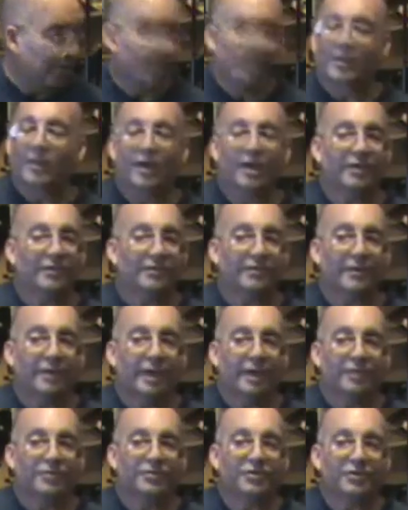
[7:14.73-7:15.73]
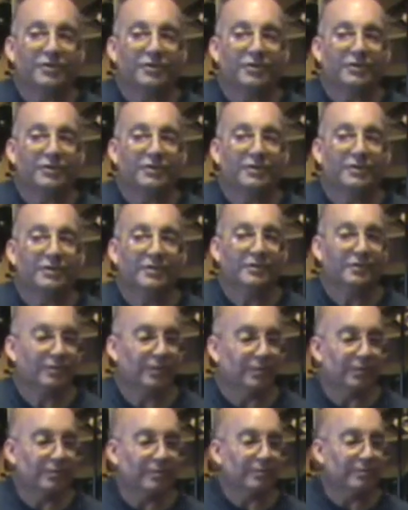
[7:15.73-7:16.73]
lots of options.
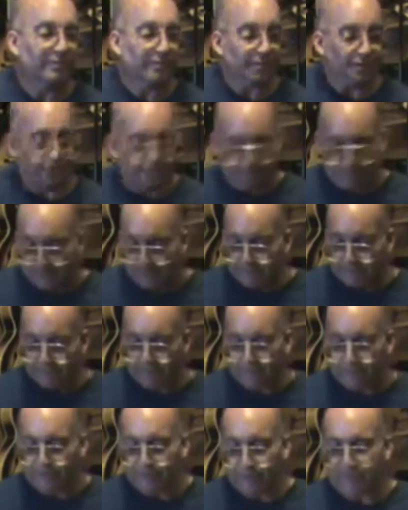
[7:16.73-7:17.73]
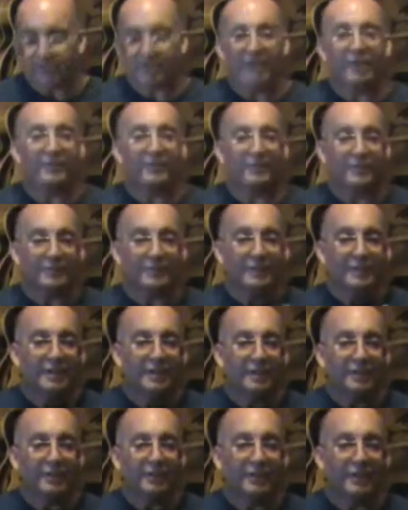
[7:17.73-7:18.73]
So, and on the guitar itself,
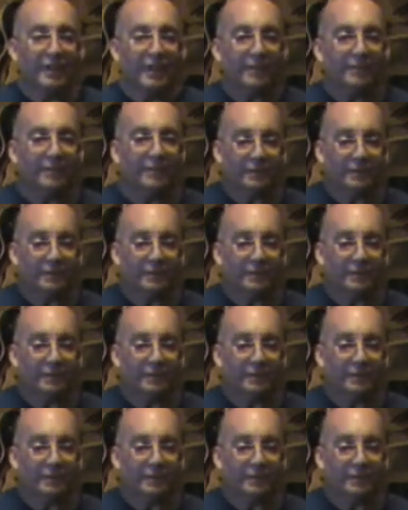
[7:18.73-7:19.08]
if you haven't